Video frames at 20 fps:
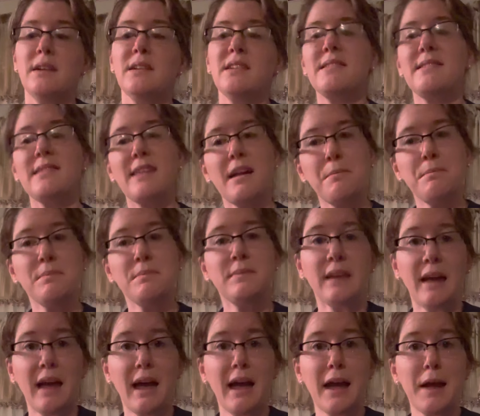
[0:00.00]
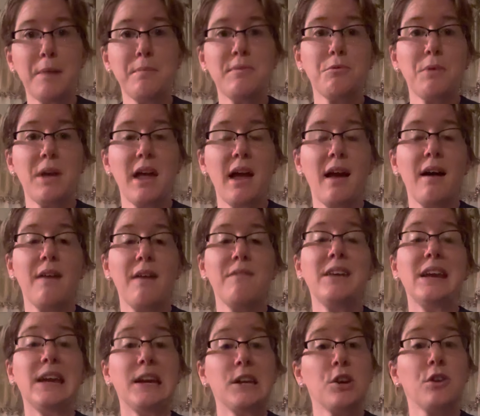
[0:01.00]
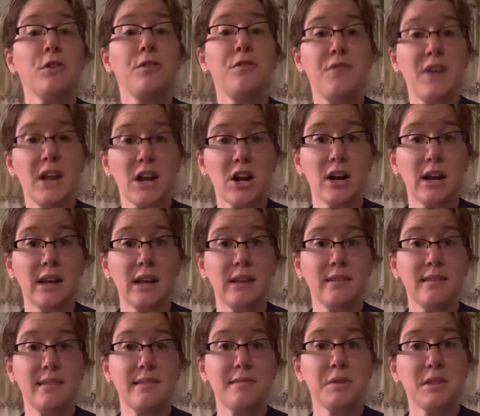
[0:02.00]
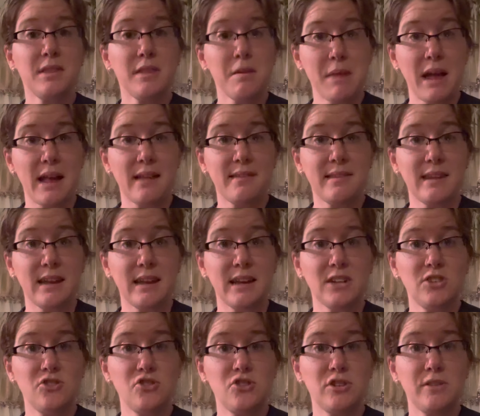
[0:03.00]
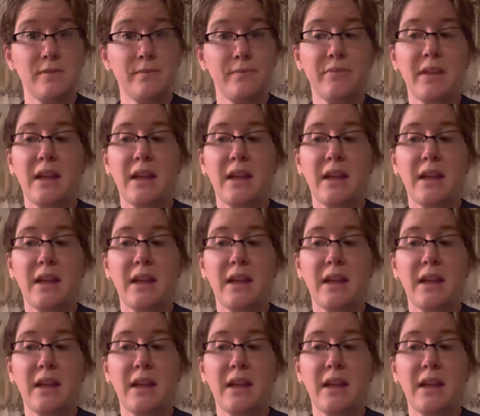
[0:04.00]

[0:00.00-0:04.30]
Sometimes we have interference with the message.